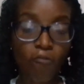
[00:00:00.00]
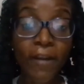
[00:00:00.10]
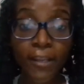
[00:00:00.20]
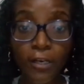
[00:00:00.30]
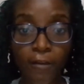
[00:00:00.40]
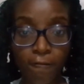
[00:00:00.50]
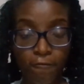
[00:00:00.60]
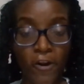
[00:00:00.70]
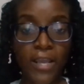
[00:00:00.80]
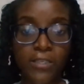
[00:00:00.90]
regular
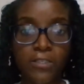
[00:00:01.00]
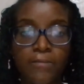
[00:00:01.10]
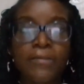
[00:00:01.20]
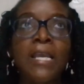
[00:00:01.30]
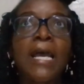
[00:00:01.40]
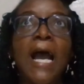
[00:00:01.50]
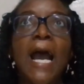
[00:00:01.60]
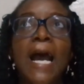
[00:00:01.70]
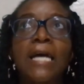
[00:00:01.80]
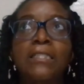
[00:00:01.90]
fries,
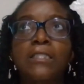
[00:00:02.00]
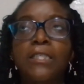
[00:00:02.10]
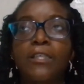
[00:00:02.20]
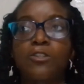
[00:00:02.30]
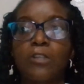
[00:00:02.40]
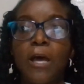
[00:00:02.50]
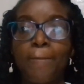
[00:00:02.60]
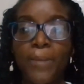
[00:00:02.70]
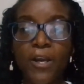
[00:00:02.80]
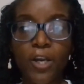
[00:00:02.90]
and it's a
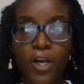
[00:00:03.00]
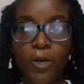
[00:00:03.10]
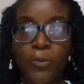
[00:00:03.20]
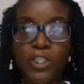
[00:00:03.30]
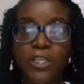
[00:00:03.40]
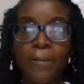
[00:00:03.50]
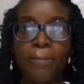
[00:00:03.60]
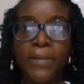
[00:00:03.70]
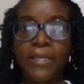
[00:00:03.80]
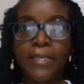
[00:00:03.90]
burger which can
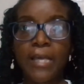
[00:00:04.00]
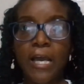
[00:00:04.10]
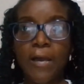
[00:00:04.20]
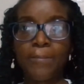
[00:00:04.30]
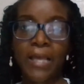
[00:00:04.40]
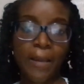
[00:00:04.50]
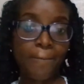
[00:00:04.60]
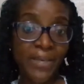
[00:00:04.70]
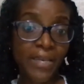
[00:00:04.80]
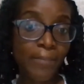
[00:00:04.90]
be like a
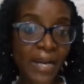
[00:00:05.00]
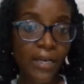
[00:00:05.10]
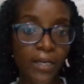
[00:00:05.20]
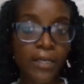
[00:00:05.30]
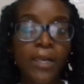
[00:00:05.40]
Big Mac.